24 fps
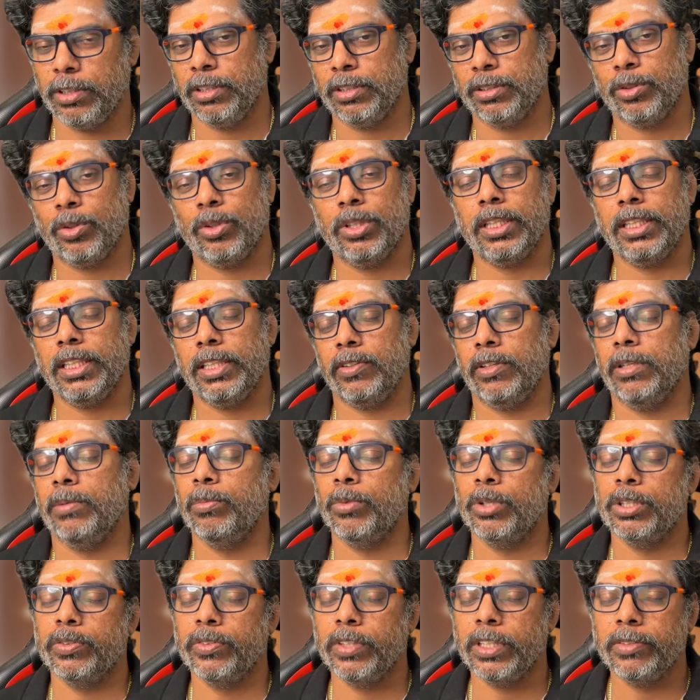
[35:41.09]
so that it will
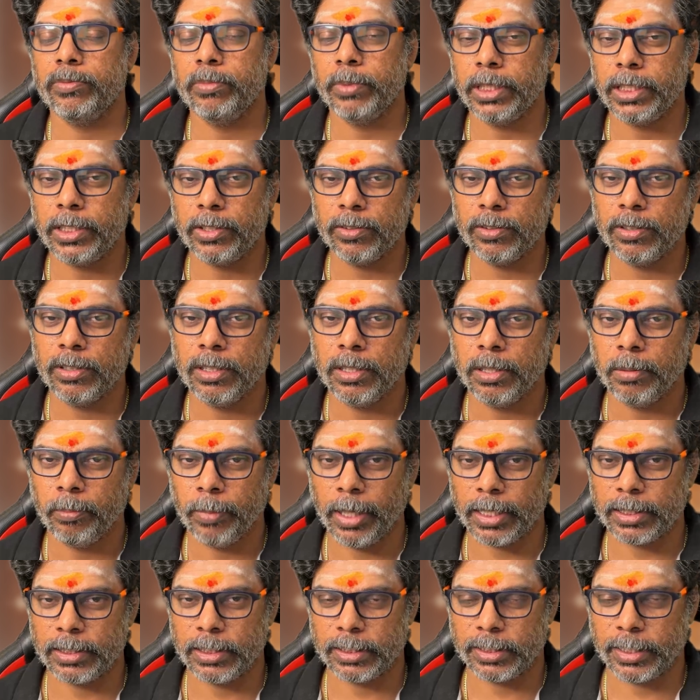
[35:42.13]
motivate me to
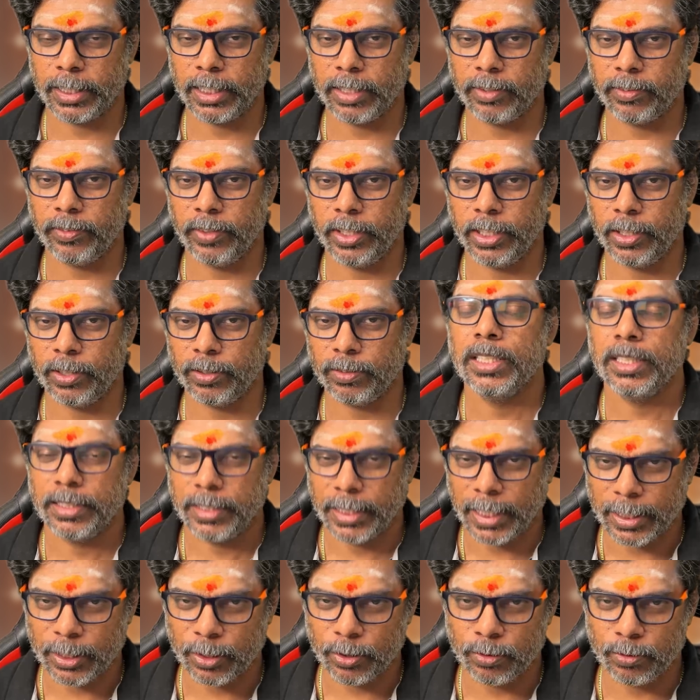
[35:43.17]
make this kind of a video.
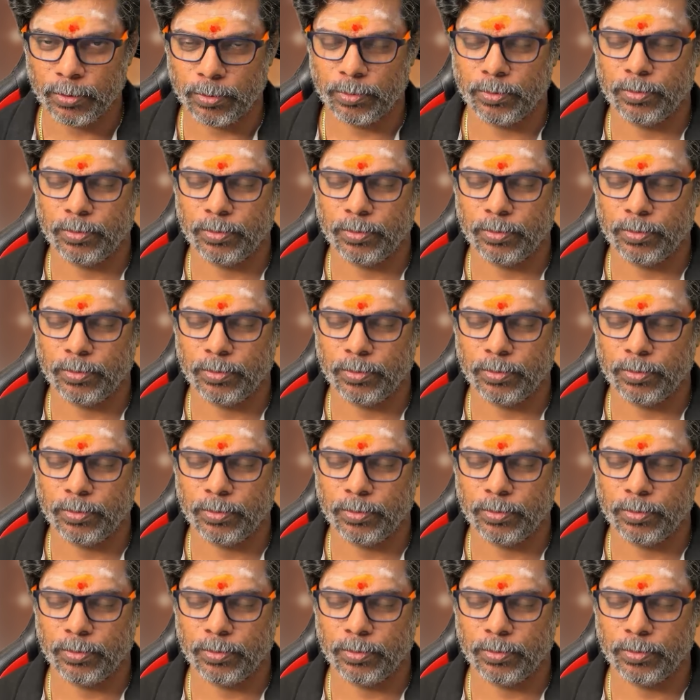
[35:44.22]
Thank you.